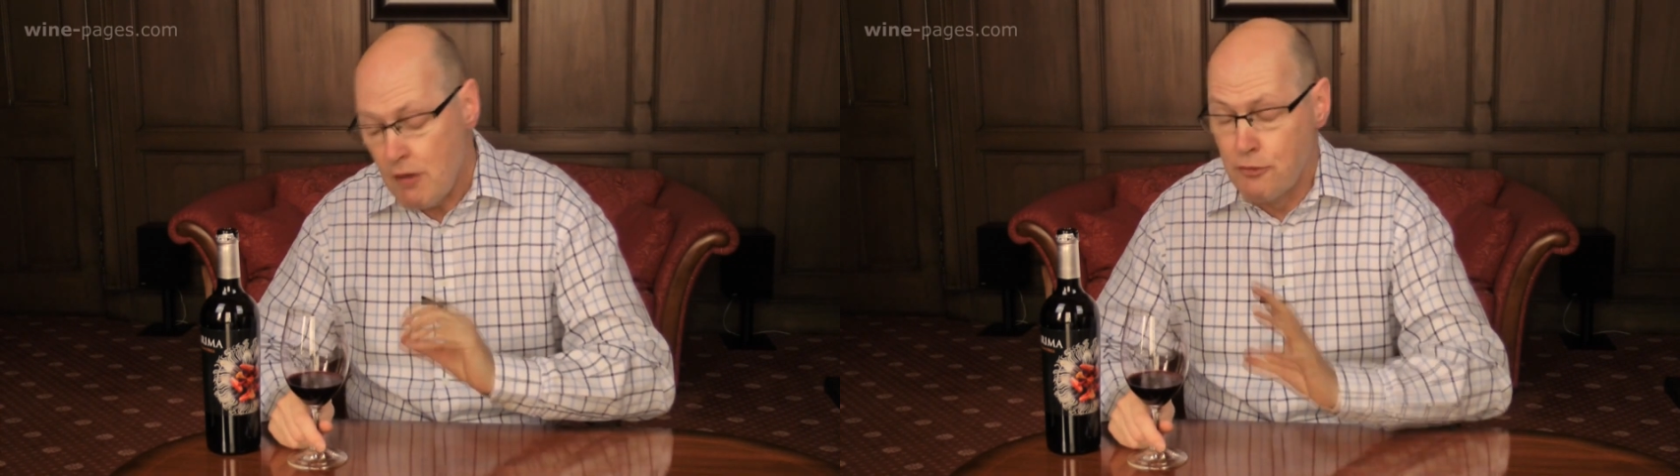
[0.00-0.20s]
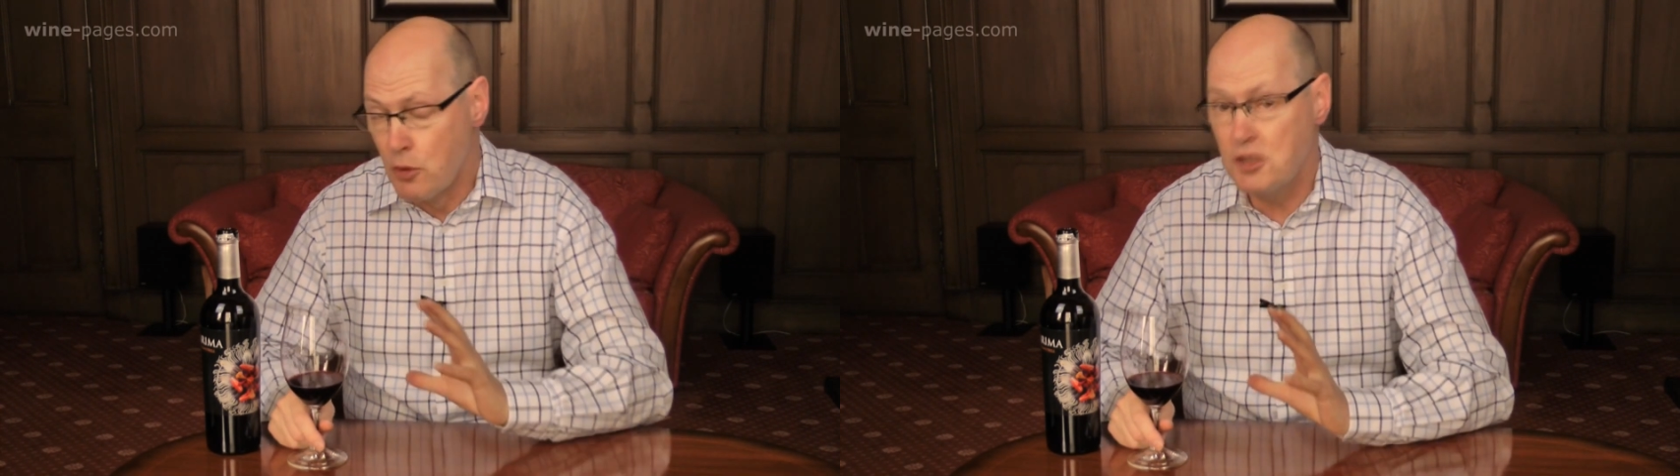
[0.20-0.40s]

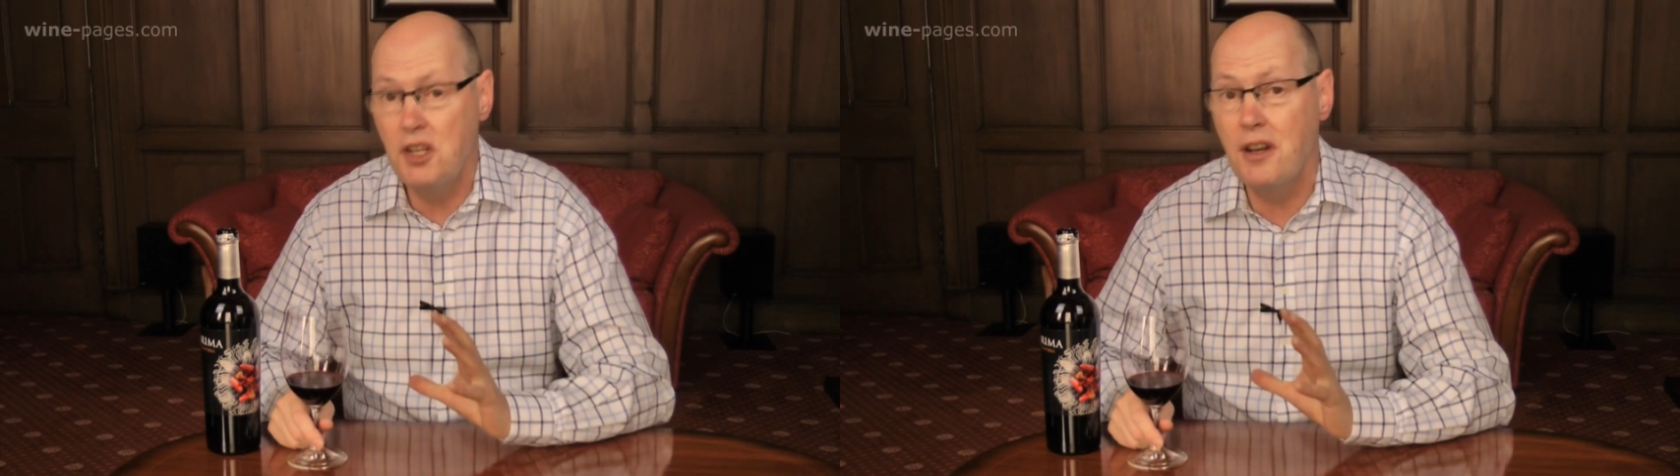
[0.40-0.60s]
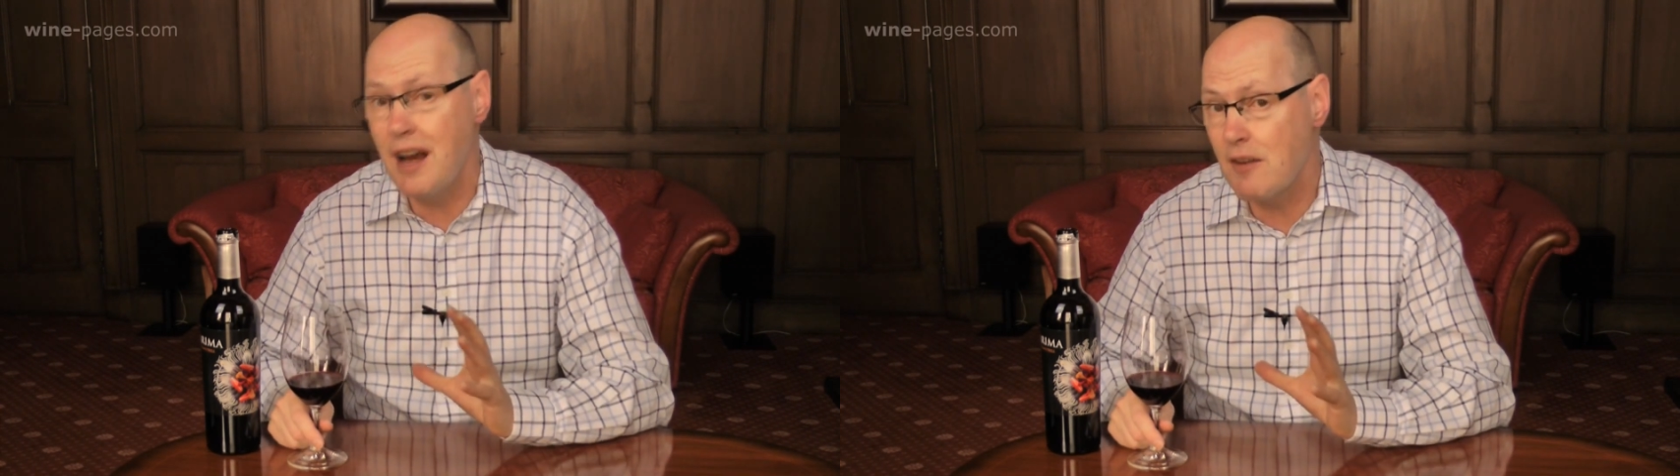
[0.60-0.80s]

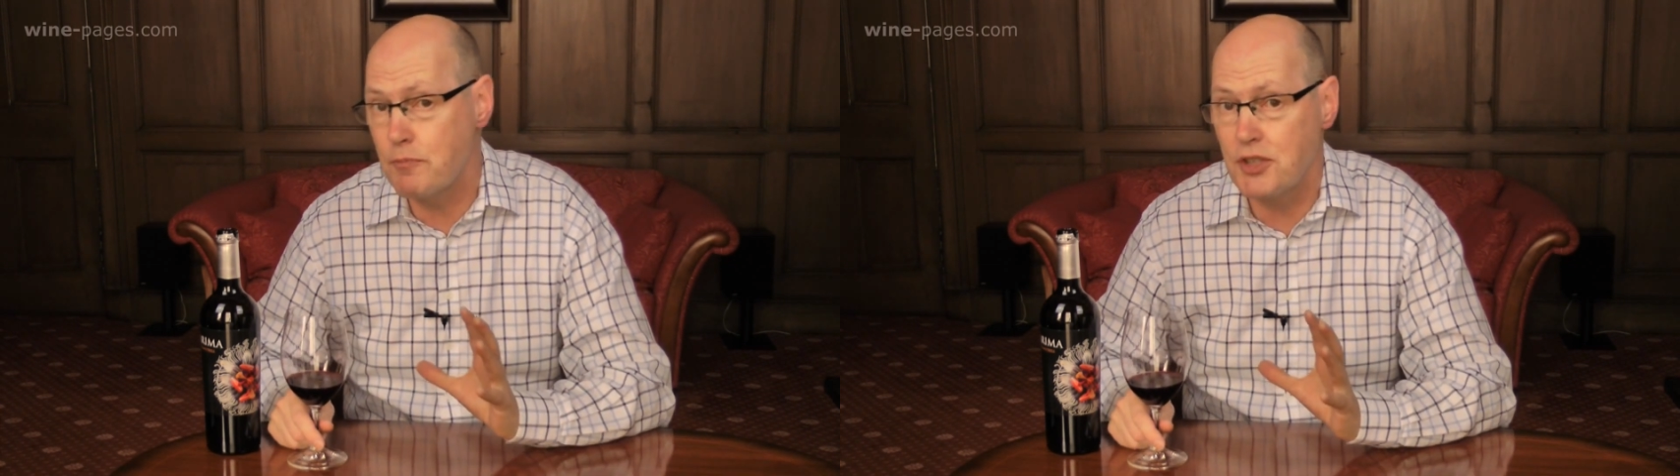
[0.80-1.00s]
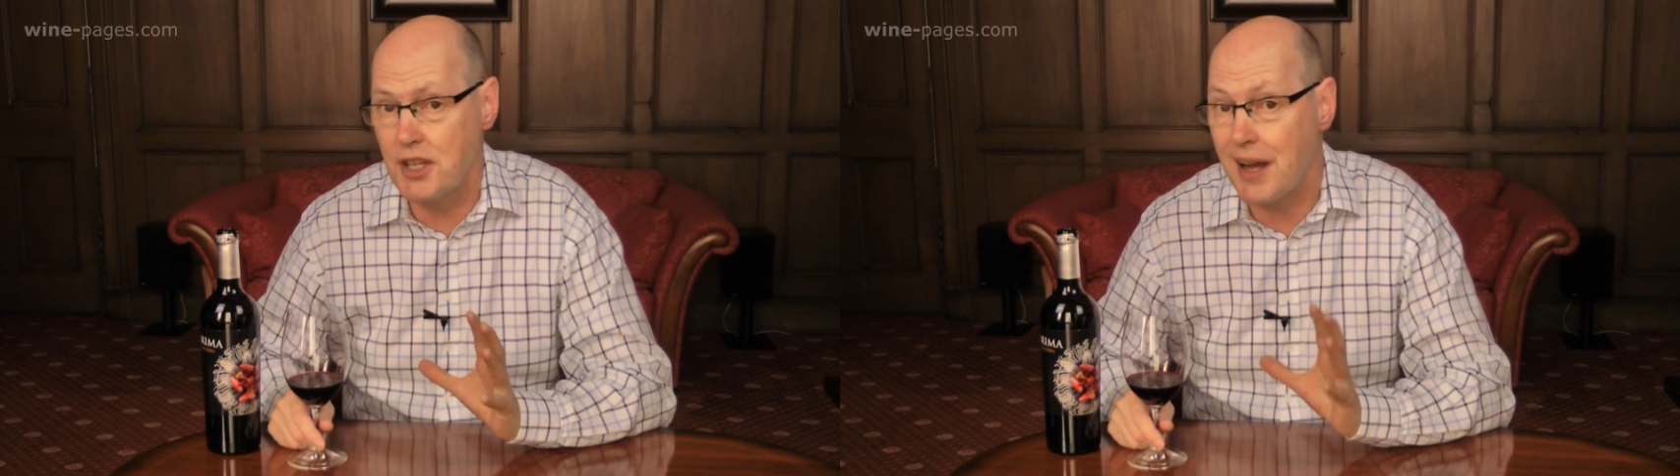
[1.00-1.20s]

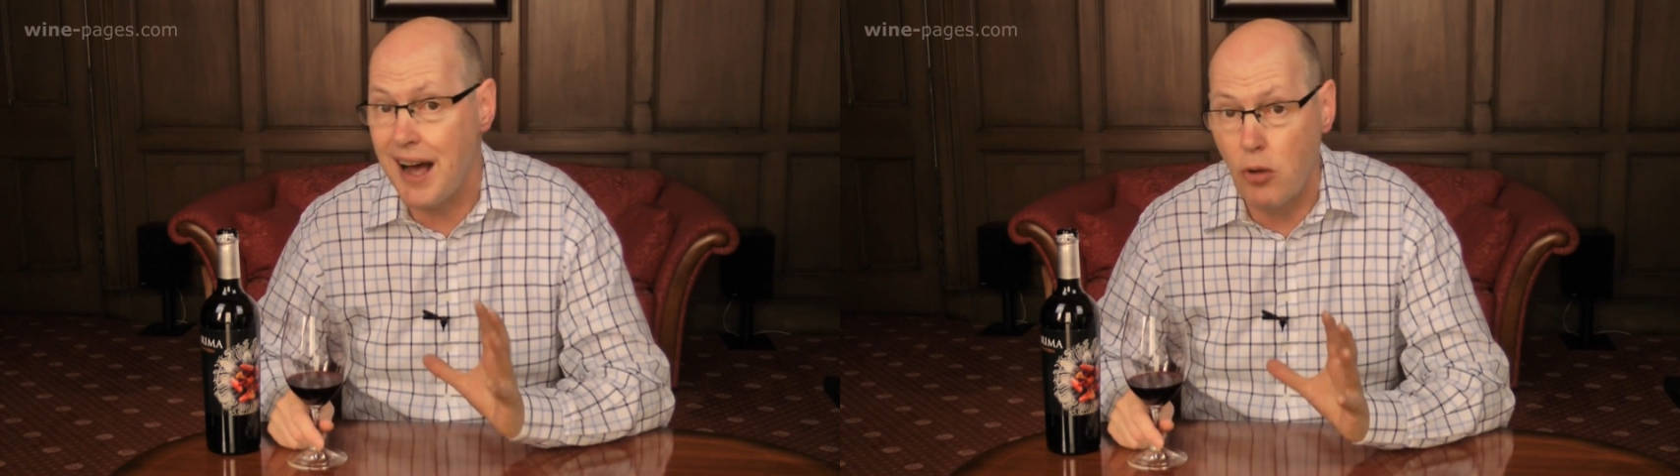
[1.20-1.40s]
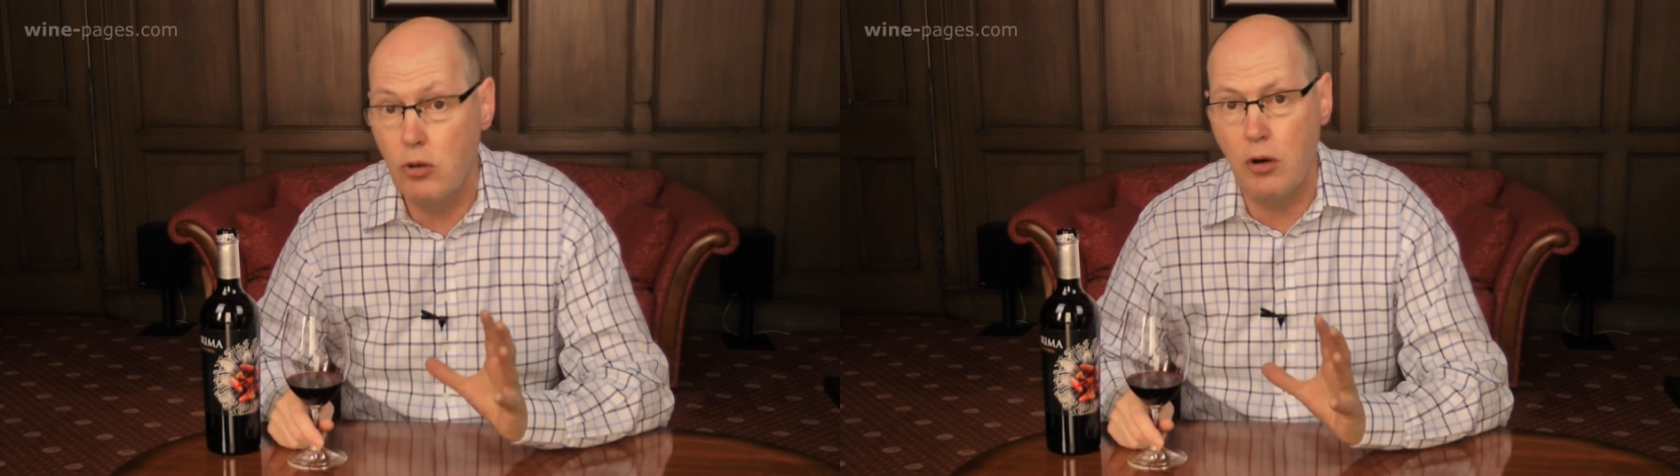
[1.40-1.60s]
14.5%
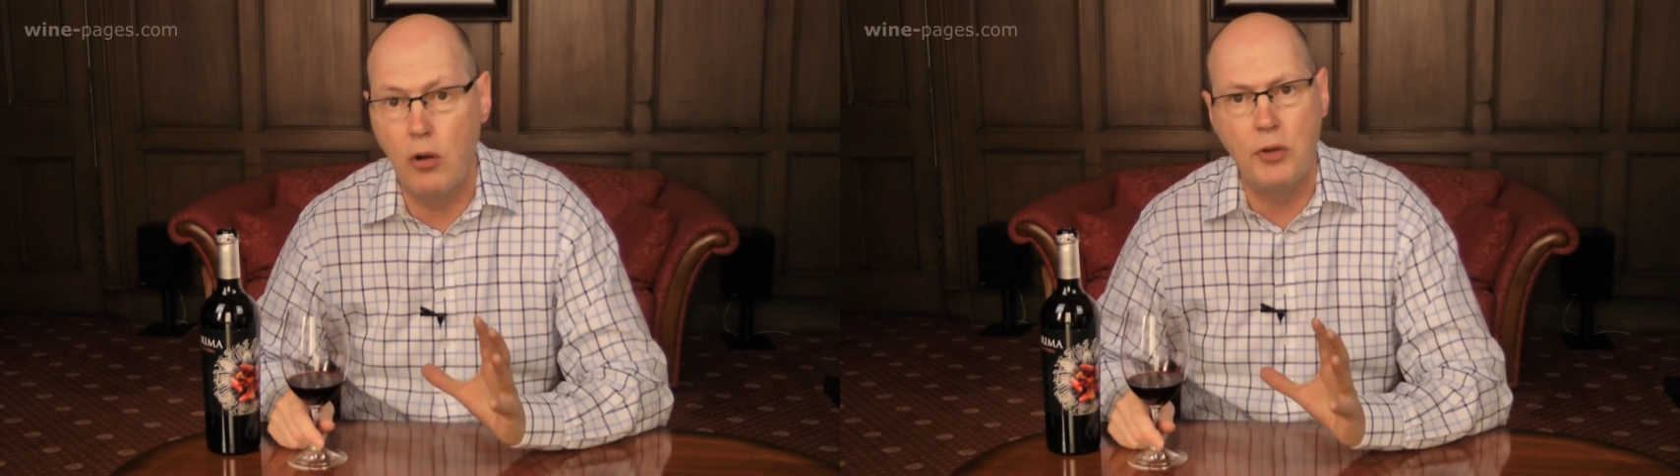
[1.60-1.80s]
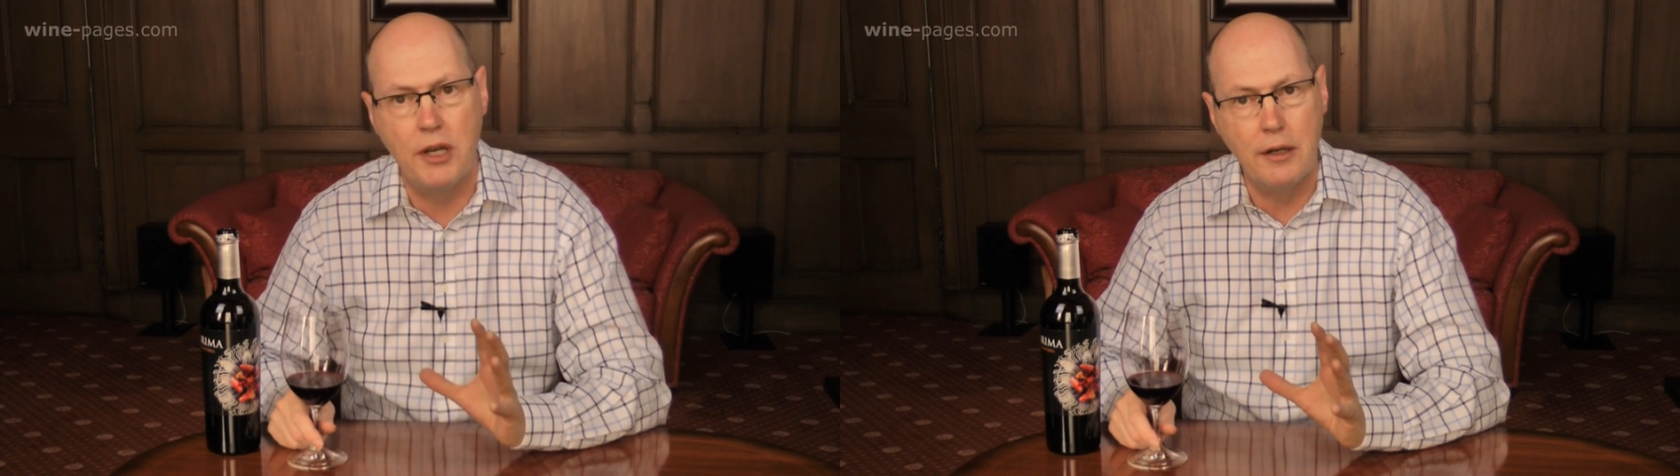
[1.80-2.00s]

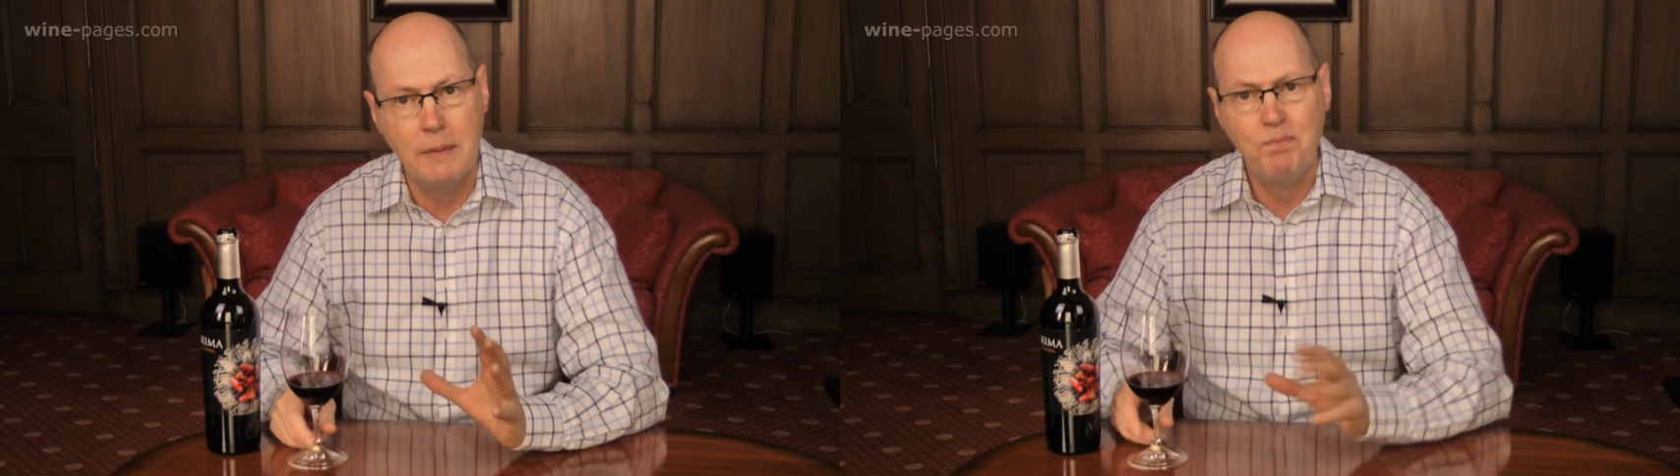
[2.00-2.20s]
alcohol here.